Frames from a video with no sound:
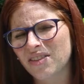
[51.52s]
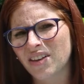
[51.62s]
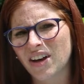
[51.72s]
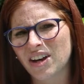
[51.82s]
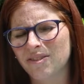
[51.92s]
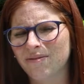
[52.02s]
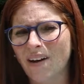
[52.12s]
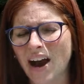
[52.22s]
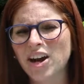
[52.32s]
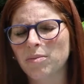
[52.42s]
The
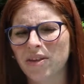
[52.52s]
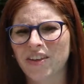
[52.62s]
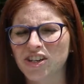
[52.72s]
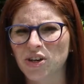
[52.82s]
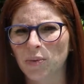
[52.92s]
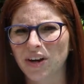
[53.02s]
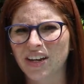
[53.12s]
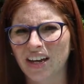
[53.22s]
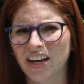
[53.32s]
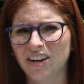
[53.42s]
environment that you're
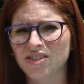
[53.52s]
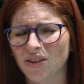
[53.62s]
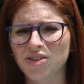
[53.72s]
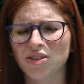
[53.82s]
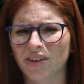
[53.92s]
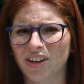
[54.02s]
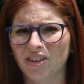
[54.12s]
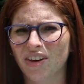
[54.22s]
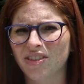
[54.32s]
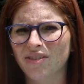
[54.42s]
working in is also really
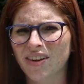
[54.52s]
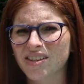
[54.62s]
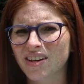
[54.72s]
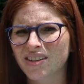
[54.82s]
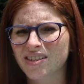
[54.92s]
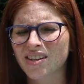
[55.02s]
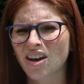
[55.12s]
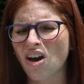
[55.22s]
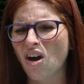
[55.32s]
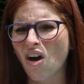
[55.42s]
great. The residents,
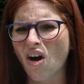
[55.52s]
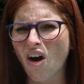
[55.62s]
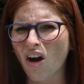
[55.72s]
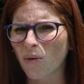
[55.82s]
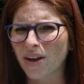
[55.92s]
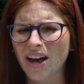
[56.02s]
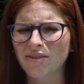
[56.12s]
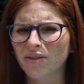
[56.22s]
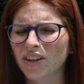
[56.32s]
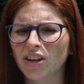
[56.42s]
all we have
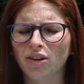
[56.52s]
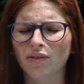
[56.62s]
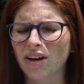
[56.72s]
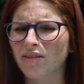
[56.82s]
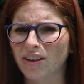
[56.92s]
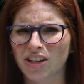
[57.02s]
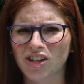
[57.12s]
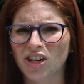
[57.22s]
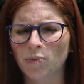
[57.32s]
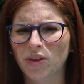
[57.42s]
a really great
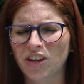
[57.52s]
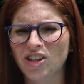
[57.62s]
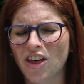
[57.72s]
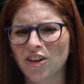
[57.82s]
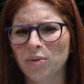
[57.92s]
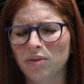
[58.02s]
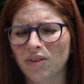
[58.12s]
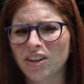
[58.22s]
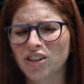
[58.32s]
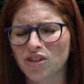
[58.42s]
relationship with each other. We really